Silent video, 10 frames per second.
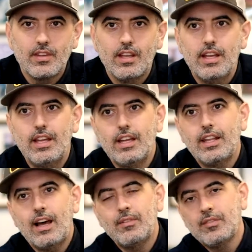
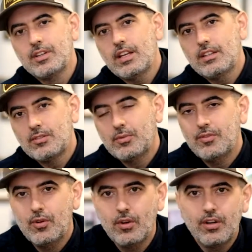And I've never done this
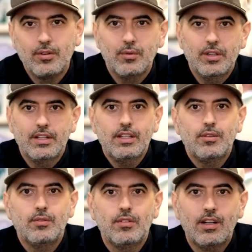before, really,
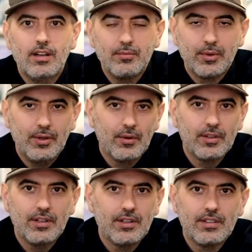
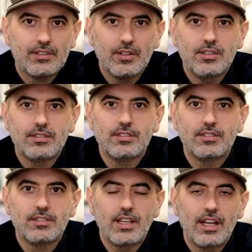pre-order, so this
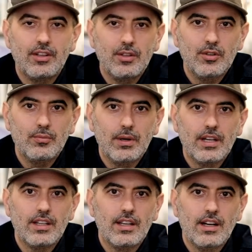is kind of new,
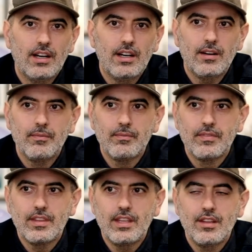but
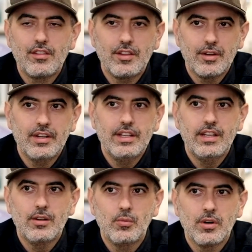in theory
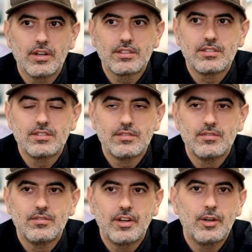it works
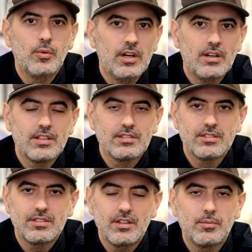very well, because
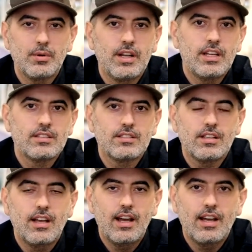there's other brands
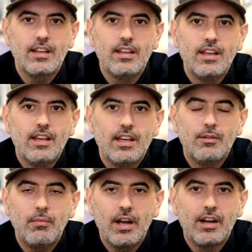that I
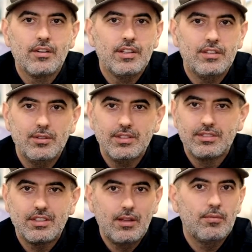admire that do the
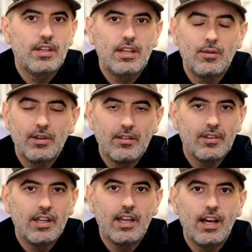same thing whenever
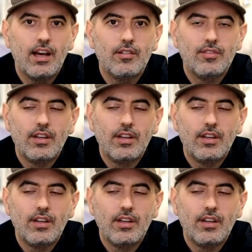they have